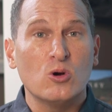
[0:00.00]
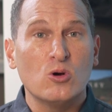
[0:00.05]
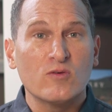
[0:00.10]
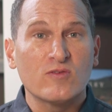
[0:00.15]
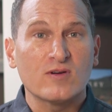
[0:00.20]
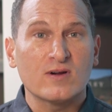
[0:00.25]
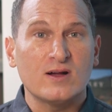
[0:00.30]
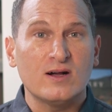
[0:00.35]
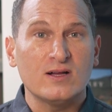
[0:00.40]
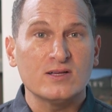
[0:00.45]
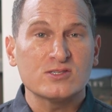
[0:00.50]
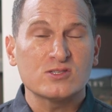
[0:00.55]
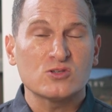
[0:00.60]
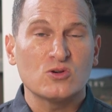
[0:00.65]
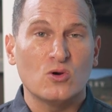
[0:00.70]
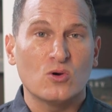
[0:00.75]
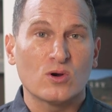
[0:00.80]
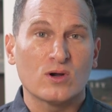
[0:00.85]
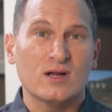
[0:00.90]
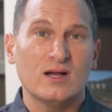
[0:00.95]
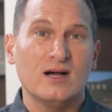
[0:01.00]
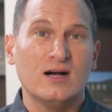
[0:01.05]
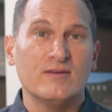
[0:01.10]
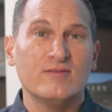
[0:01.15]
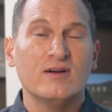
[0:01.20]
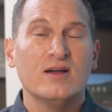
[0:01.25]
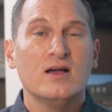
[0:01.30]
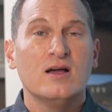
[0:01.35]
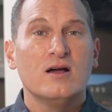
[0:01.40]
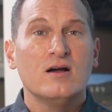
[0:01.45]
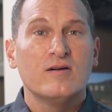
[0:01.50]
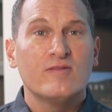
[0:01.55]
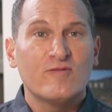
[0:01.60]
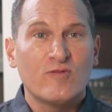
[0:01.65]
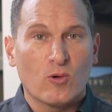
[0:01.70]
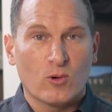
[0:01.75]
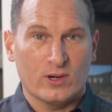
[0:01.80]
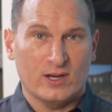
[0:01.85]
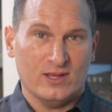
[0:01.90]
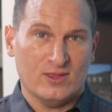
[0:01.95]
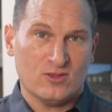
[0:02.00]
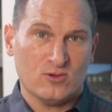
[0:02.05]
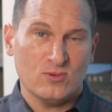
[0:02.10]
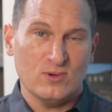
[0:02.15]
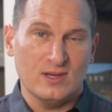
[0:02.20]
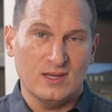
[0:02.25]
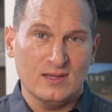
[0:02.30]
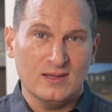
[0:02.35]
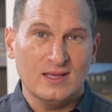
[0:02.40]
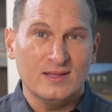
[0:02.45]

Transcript: overall score of 43.